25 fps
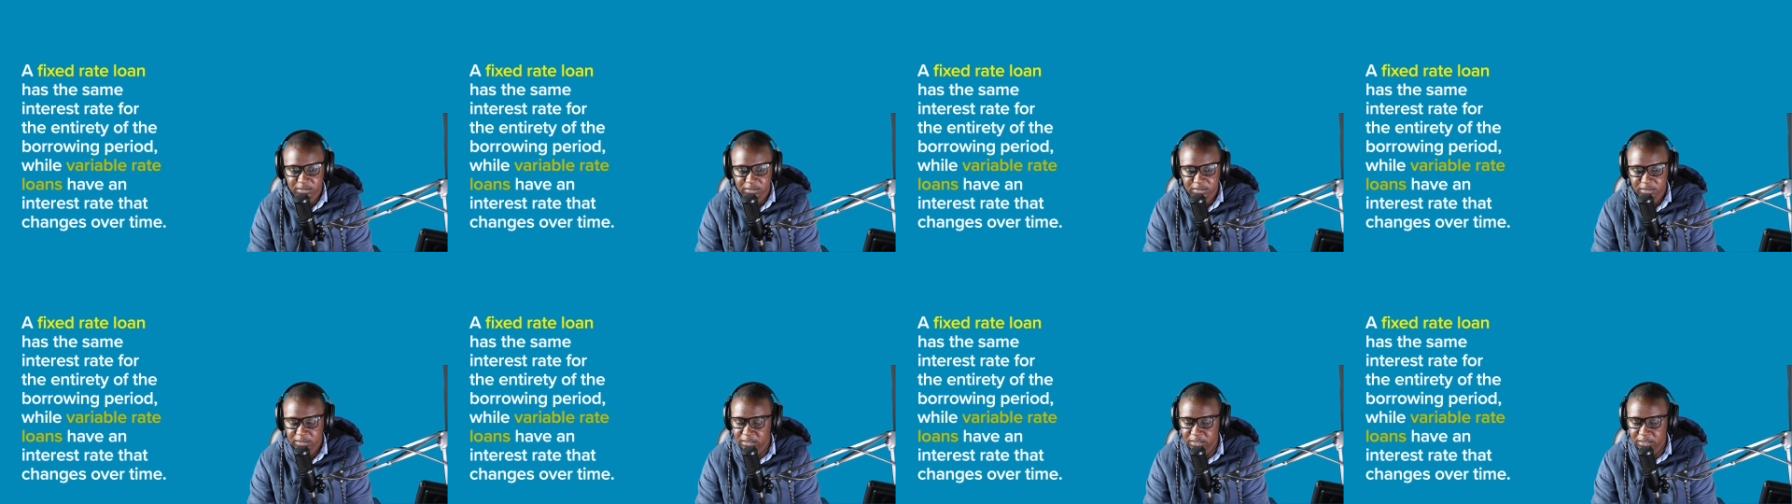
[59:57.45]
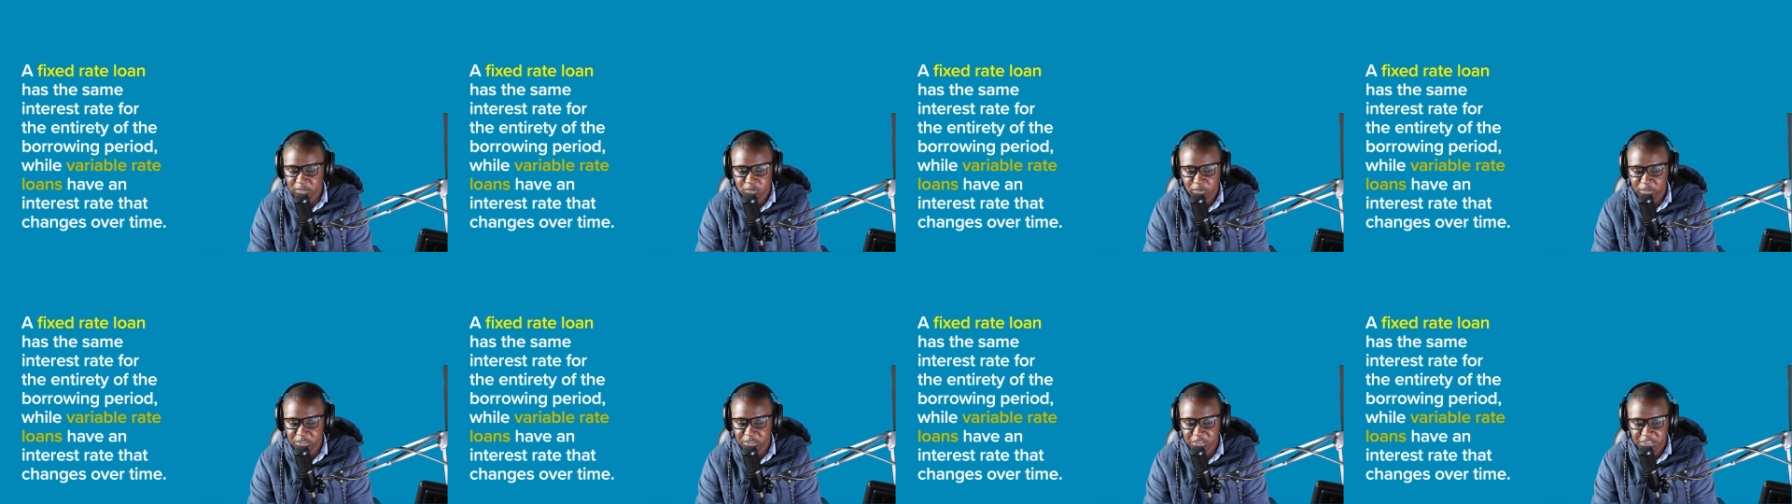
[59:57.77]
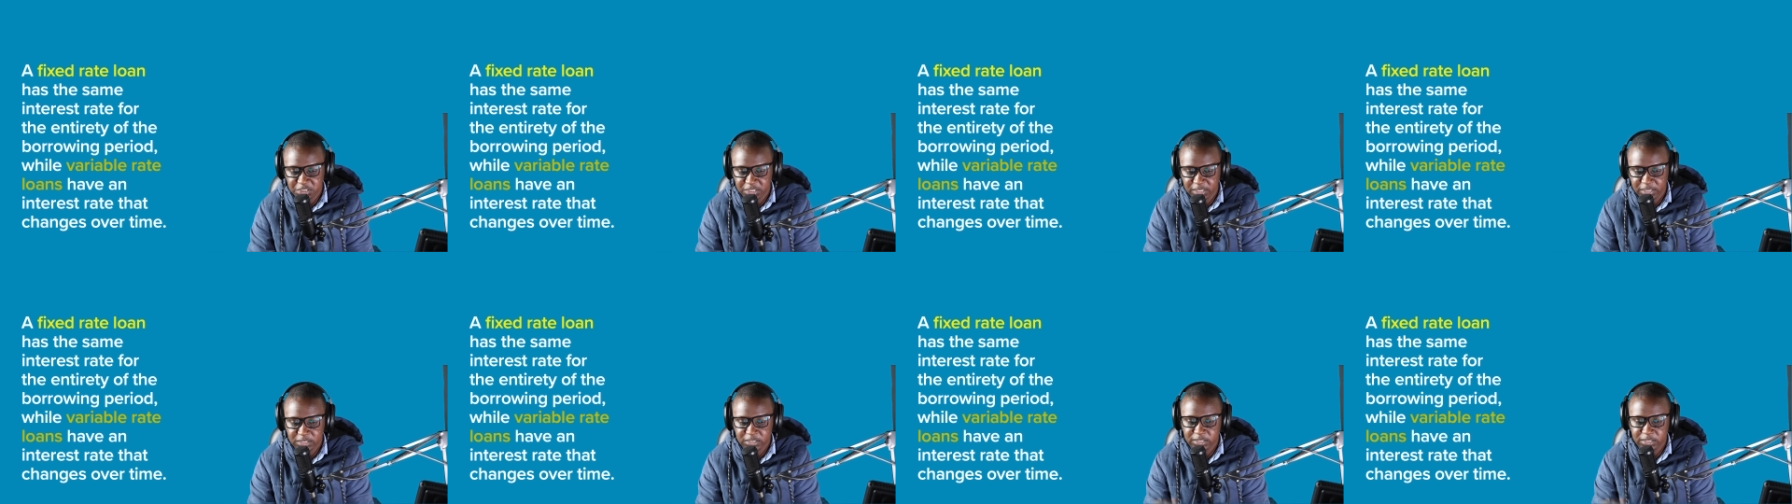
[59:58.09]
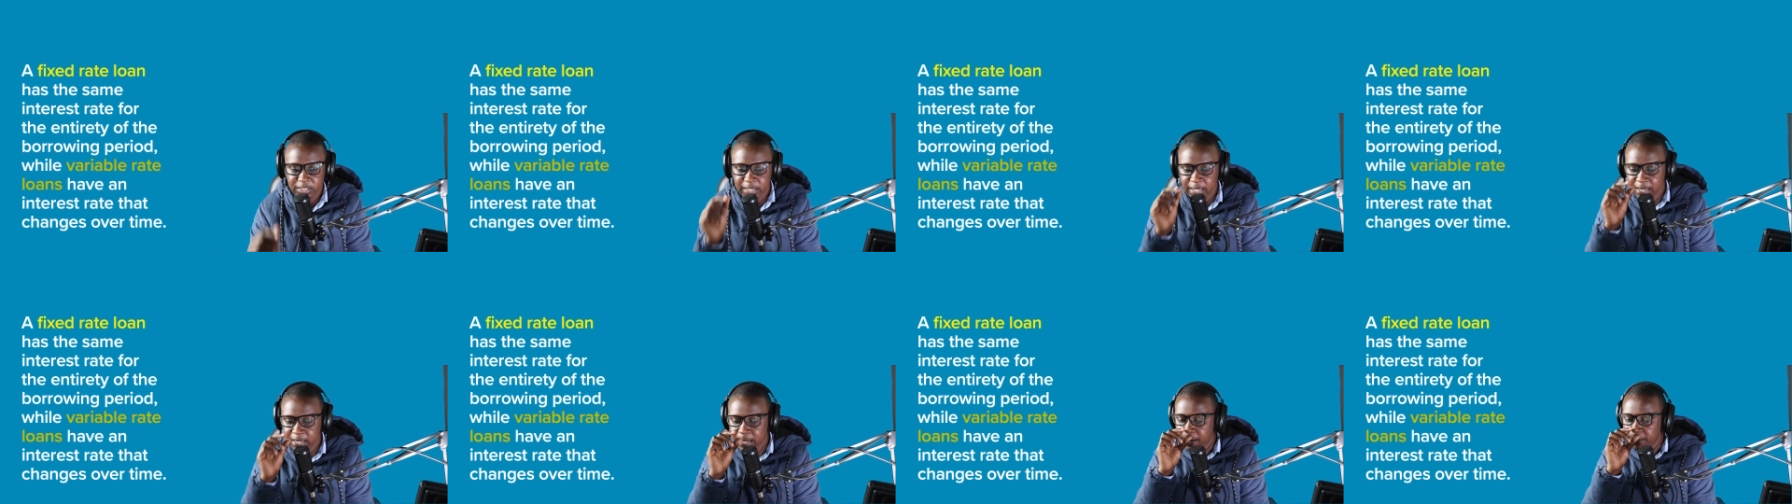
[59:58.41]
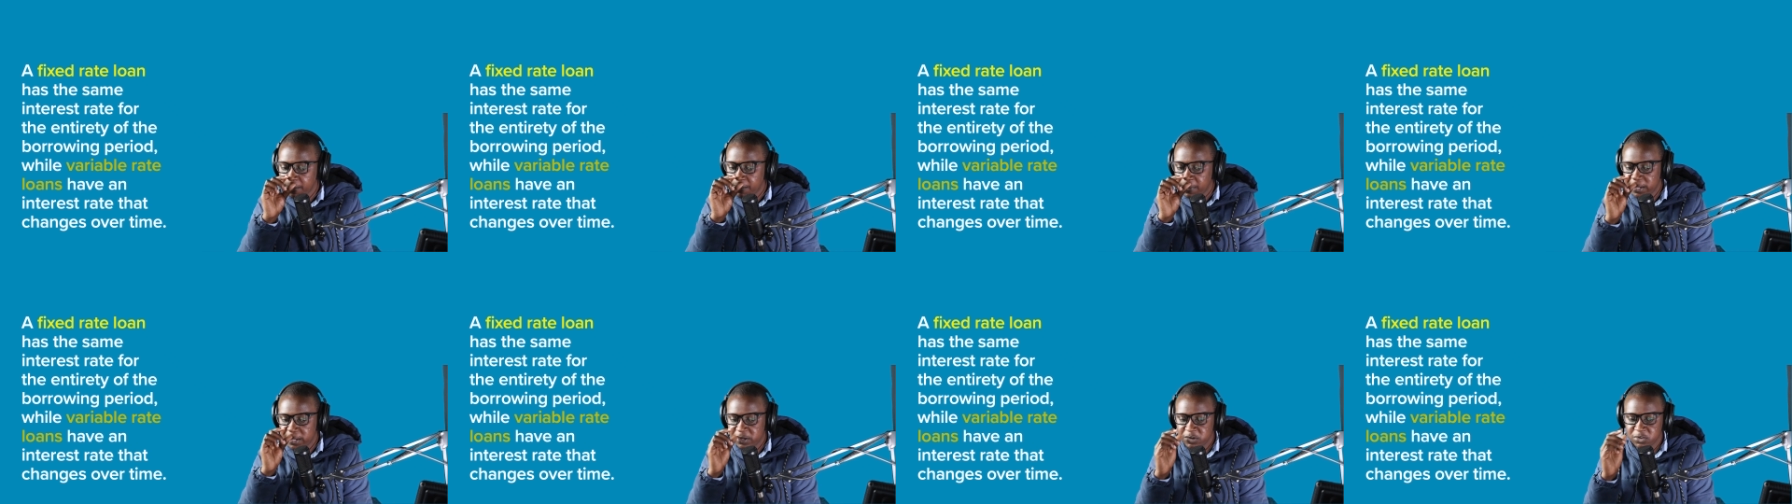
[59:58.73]
It won't change,
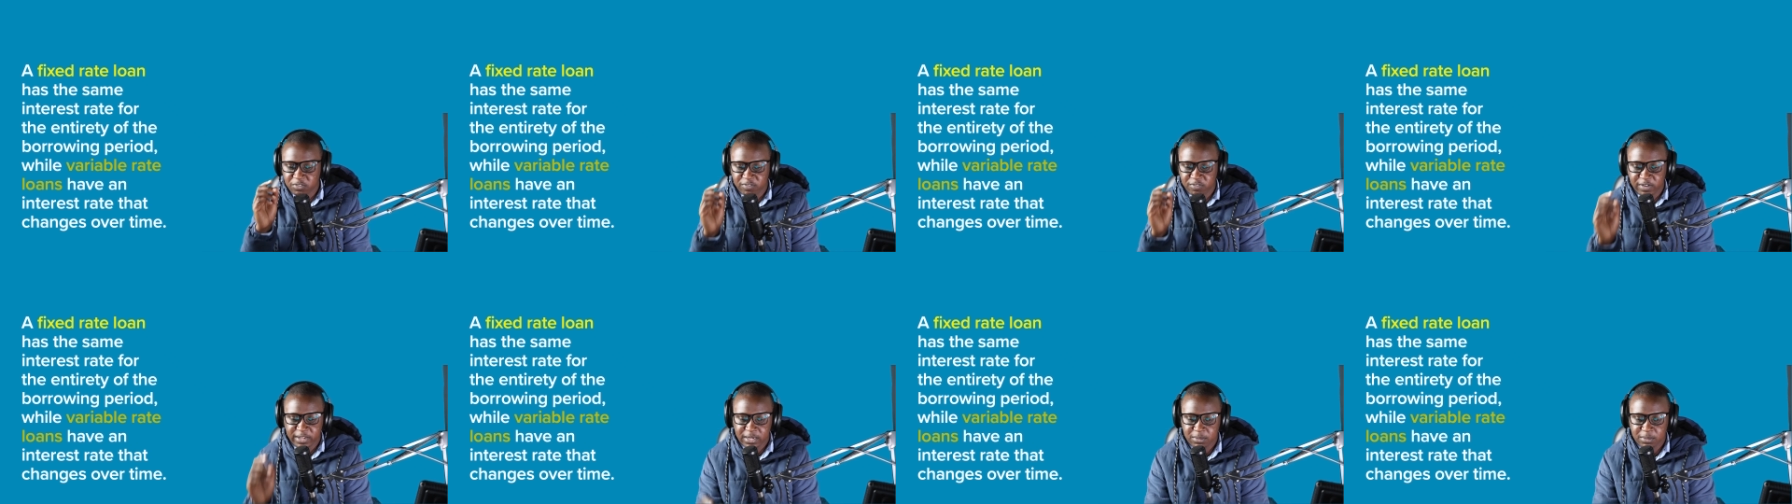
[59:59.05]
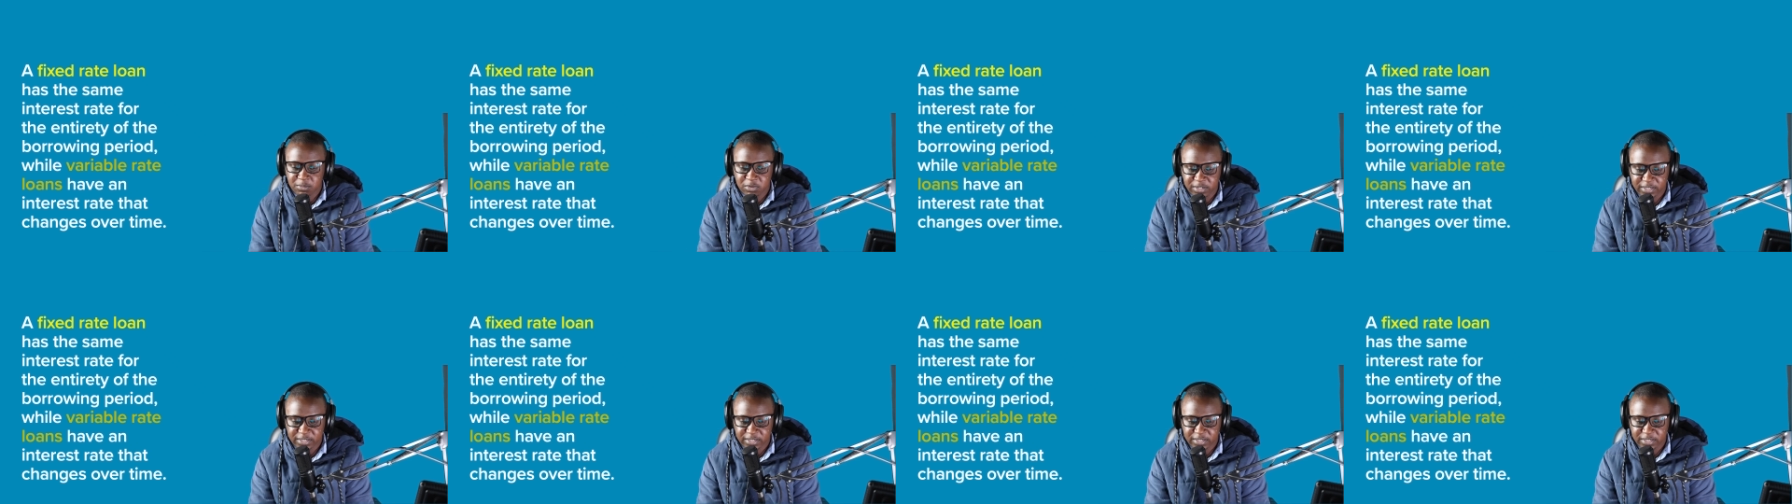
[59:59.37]
and your variable